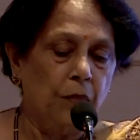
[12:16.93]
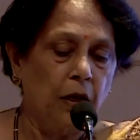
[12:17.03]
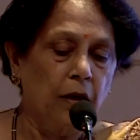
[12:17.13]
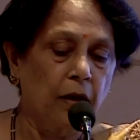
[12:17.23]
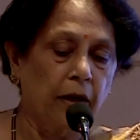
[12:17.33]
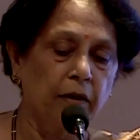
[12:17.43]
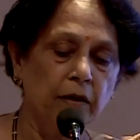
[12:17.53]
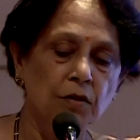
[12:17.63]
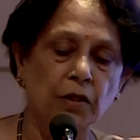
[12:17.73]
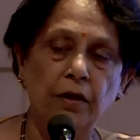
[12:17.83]

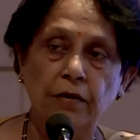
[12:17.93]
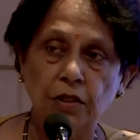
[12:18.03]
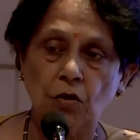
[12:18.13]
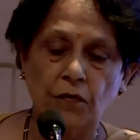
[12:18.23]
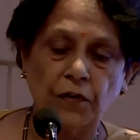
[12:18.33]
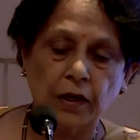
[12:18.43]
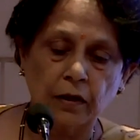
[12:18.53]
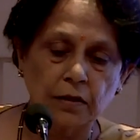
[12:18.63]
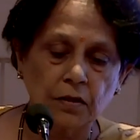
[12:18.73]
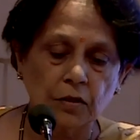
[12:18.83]
inheritance and risk of
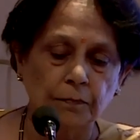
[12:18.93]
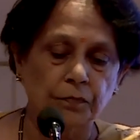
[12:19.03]
recurrence,